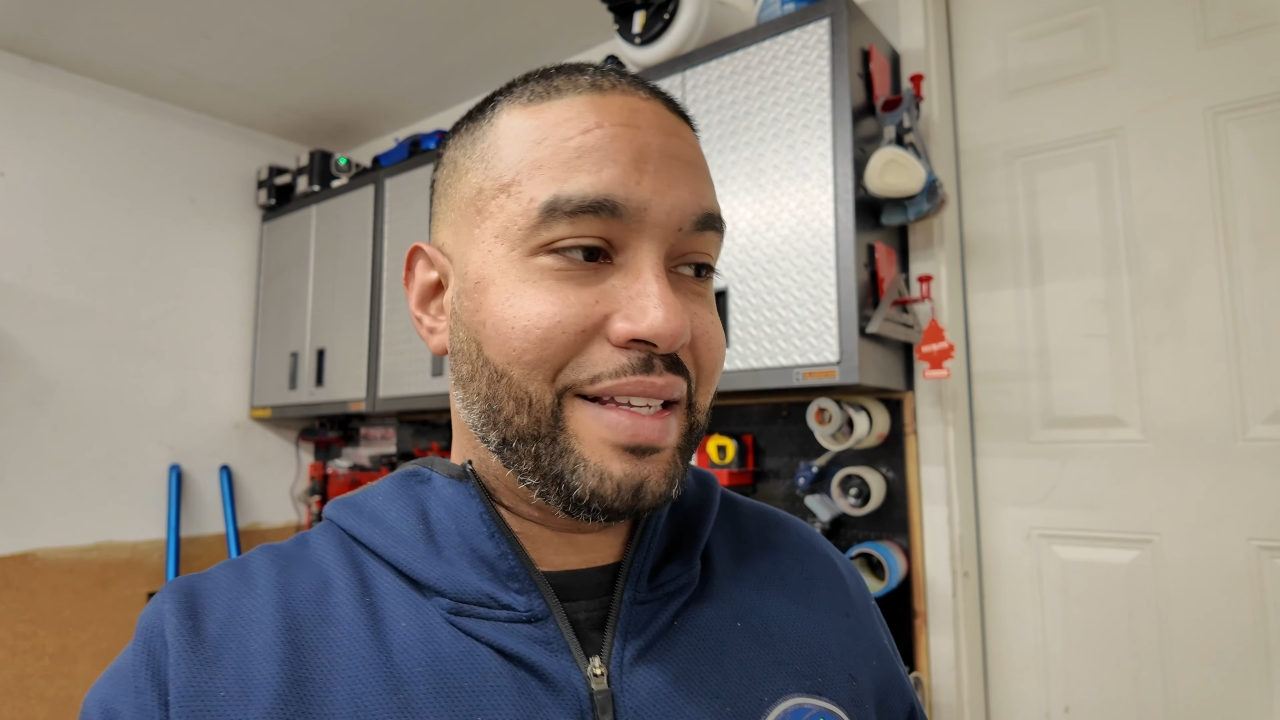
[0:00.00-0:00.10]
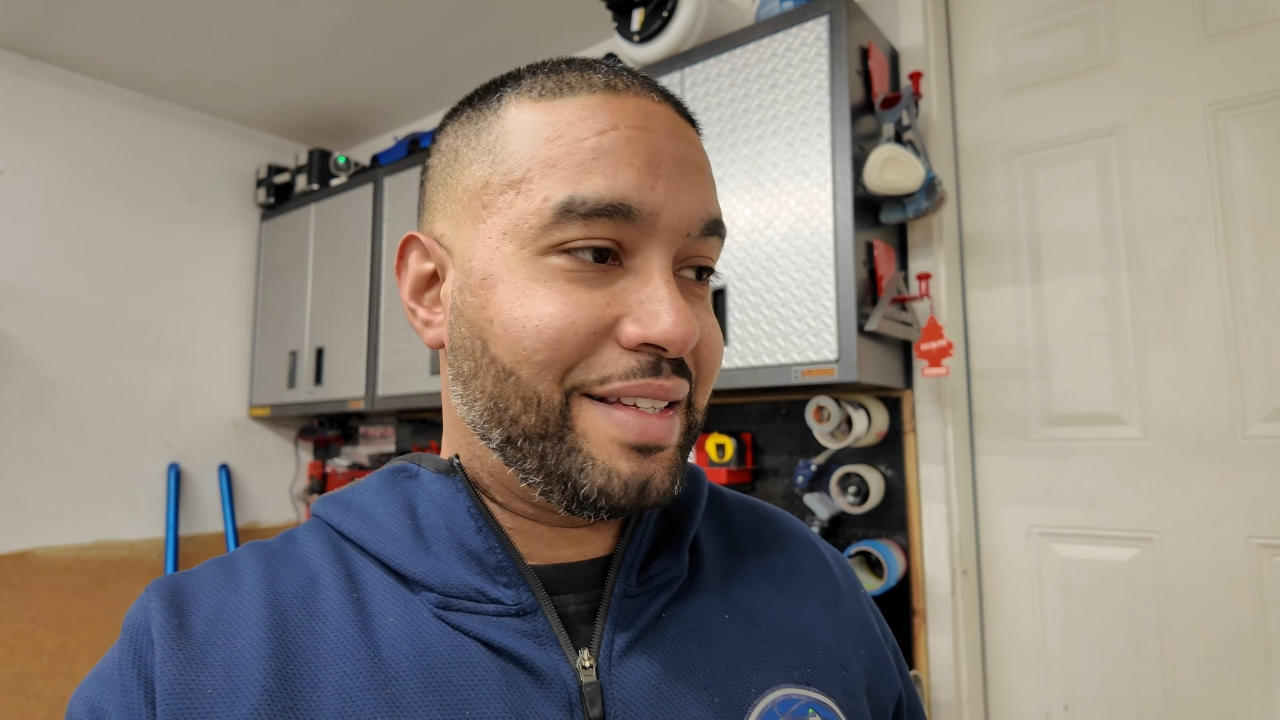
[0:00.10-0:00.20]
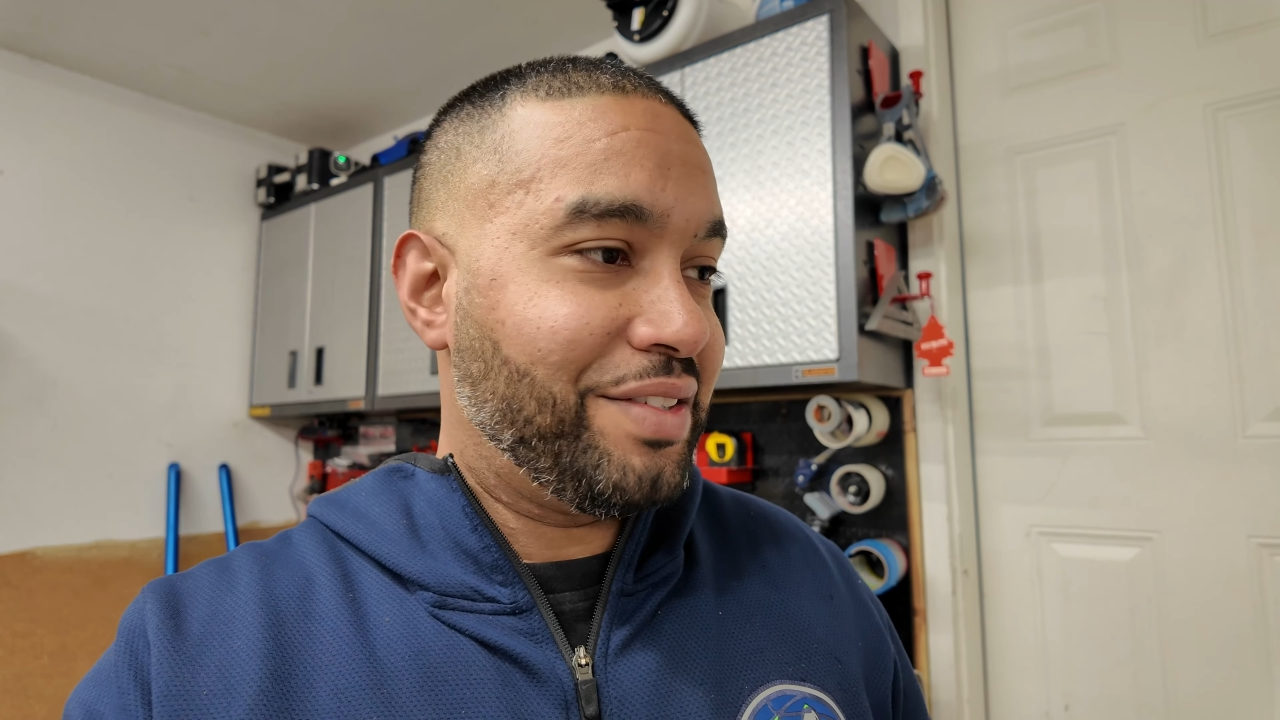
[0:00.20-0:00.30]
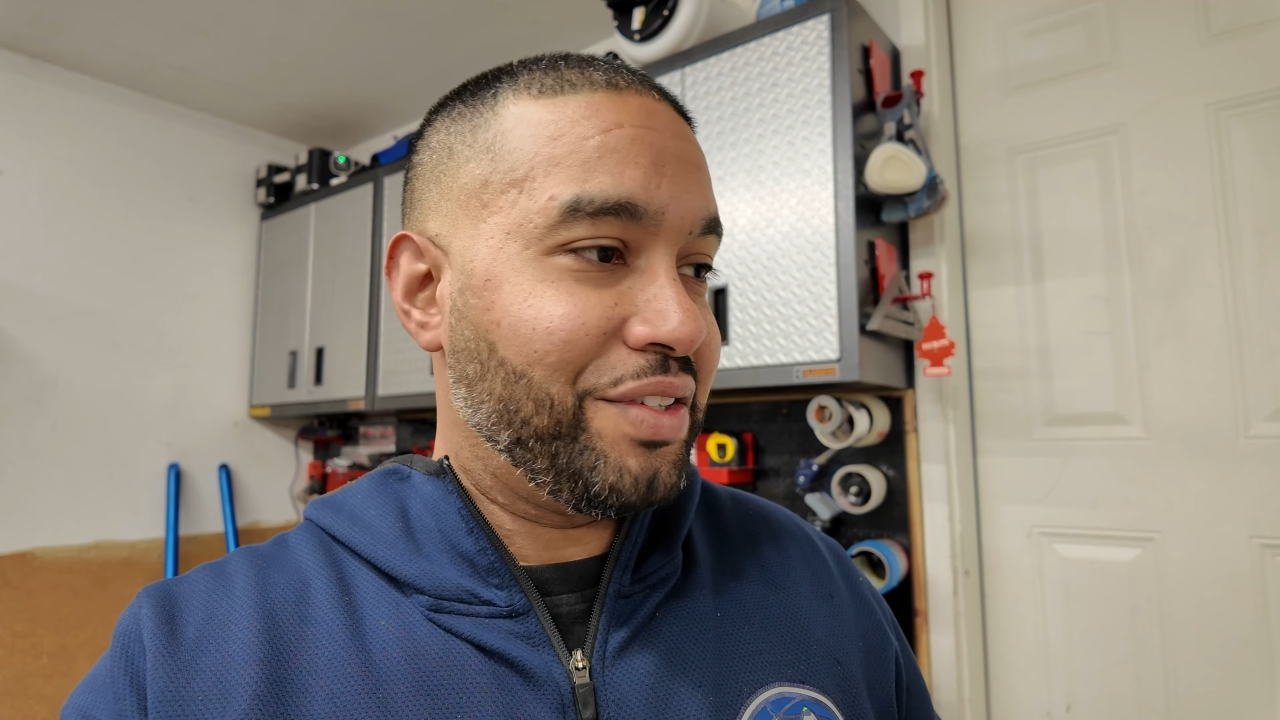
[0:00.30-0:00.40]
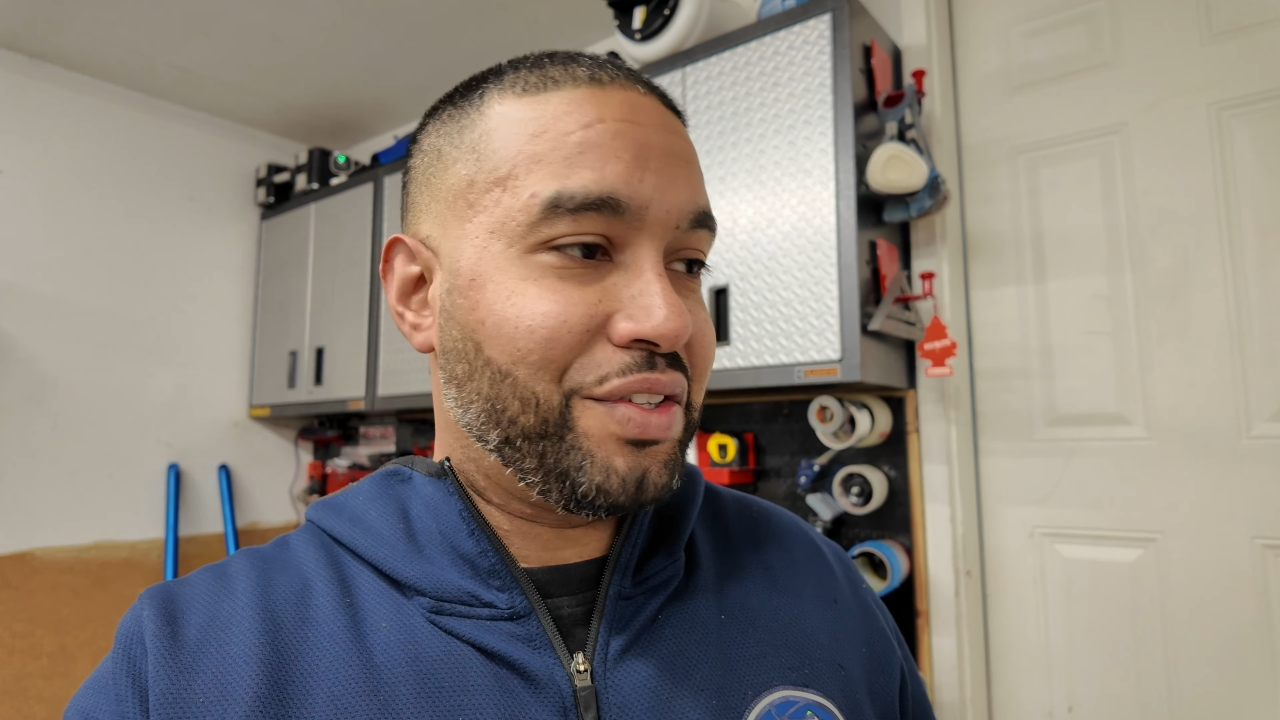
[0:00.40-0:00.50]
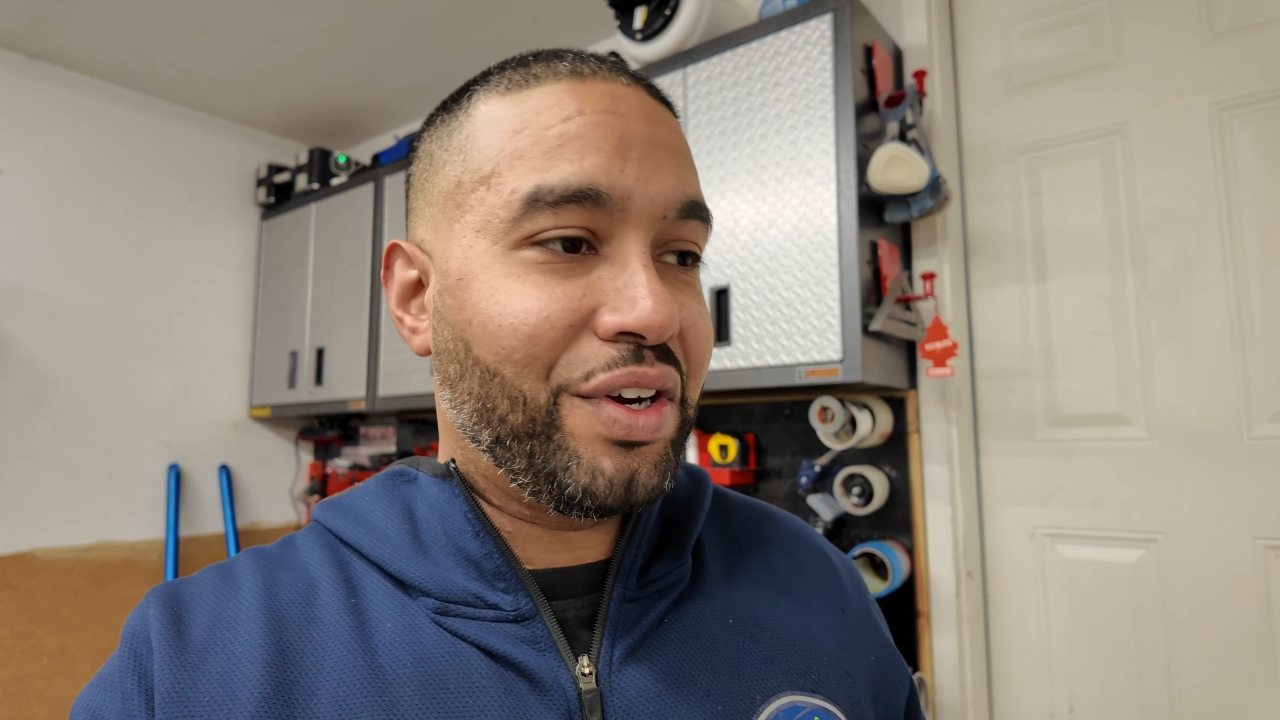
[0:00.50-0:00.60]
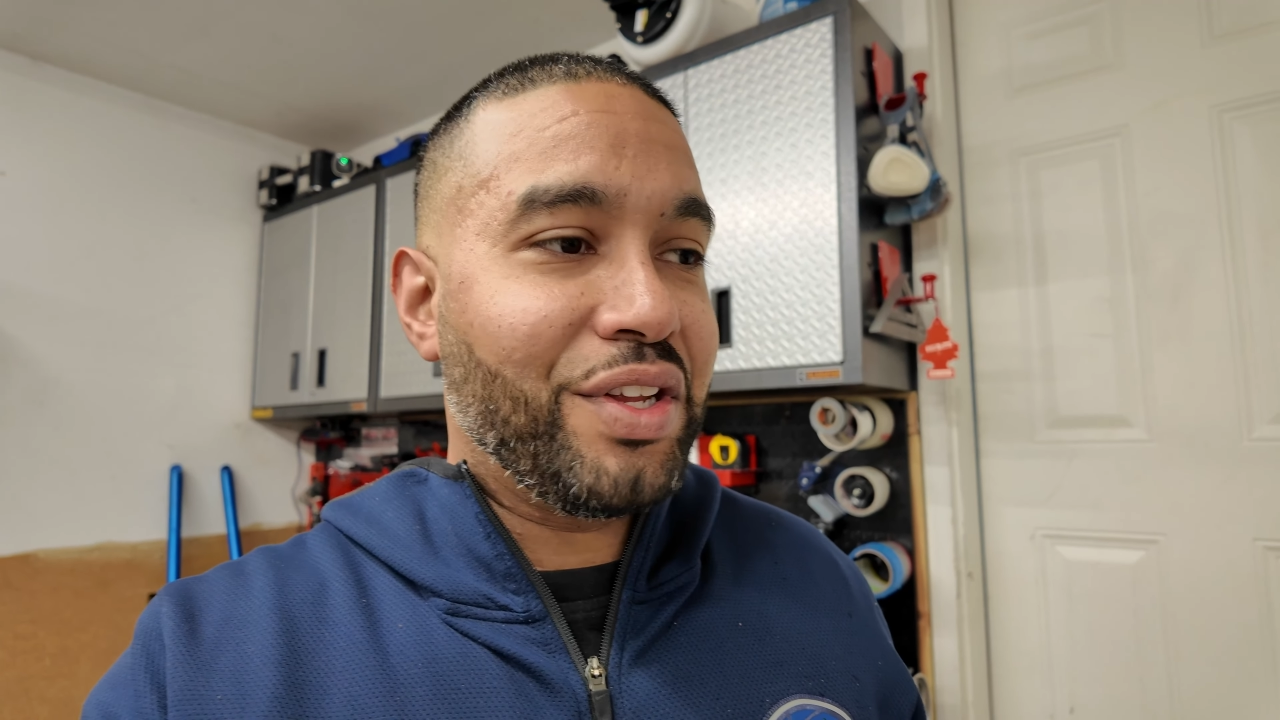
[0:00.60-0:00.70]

essentially turned